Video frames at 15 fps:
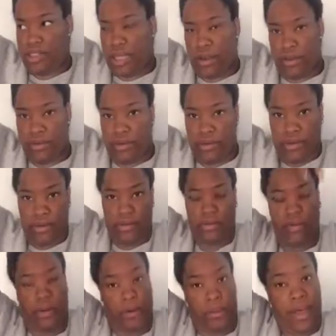channel, go
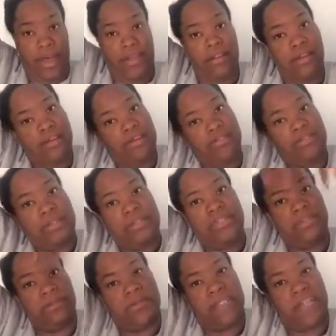ahead and go and
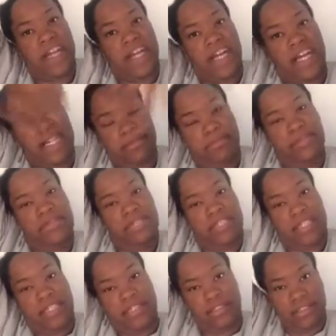subscribe over
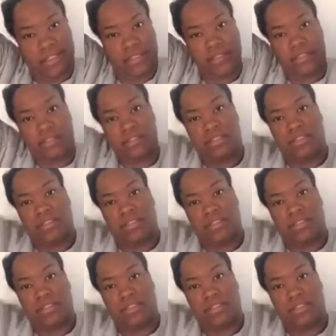there.